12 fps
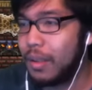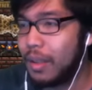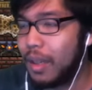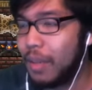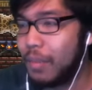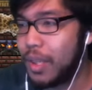
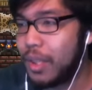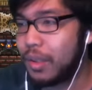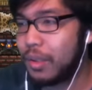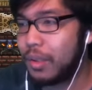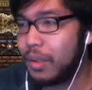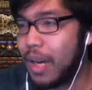I'm pretty
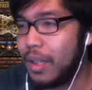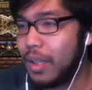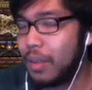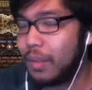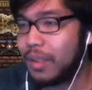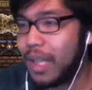sure I
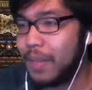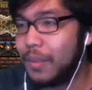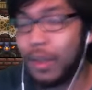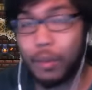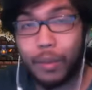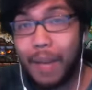know the slimes
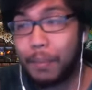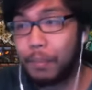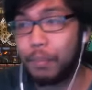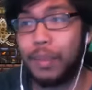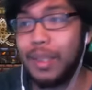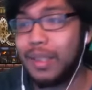you know. Ryan,
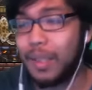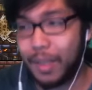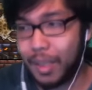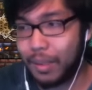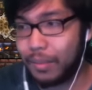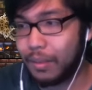please let me
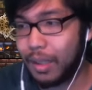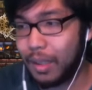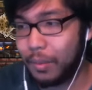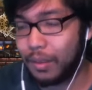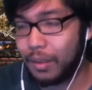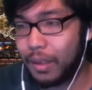know.
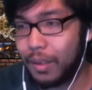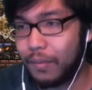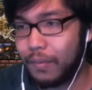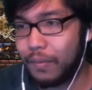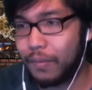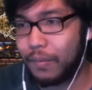I would
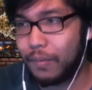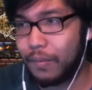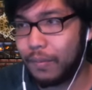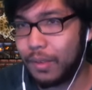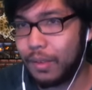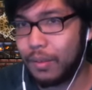love
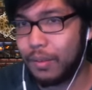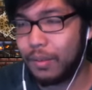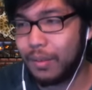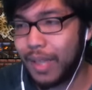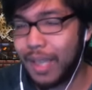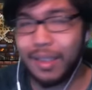
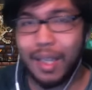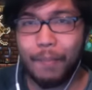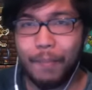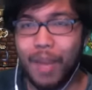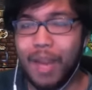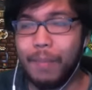to get
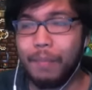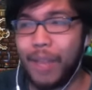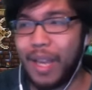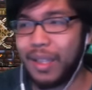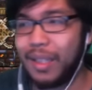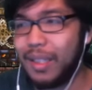them.
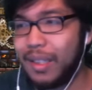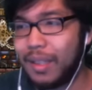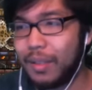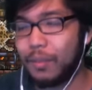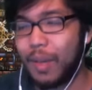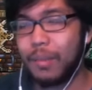I think
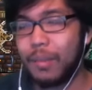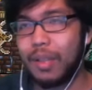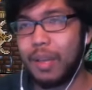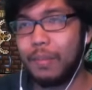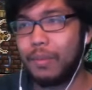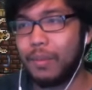rainbow
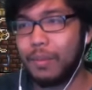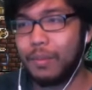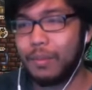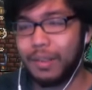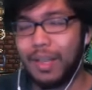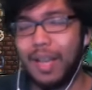slime.
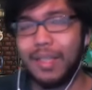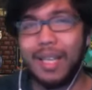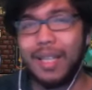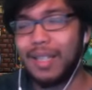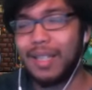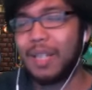God
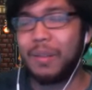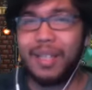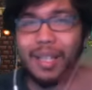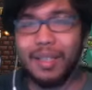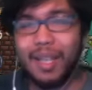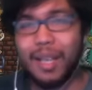dang it. How do I
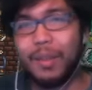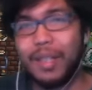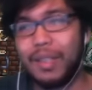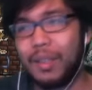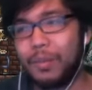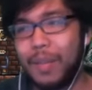
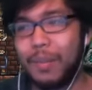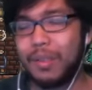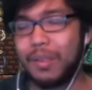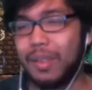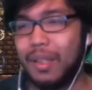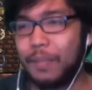get the rainbow
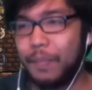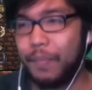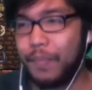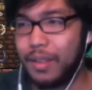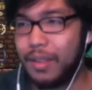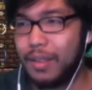slime?
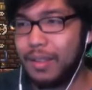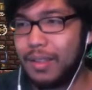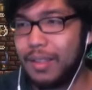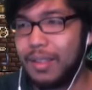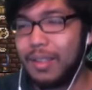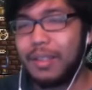
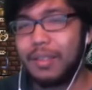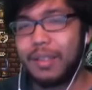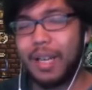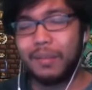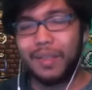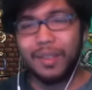
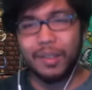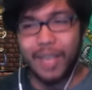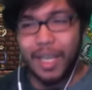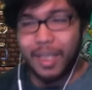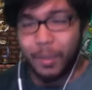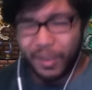I don't think there's
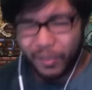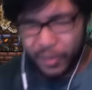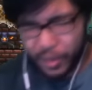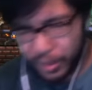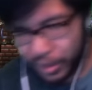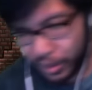any way
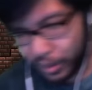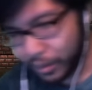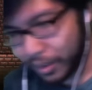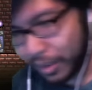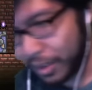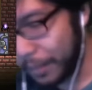for you
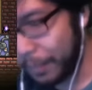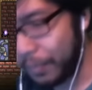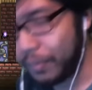to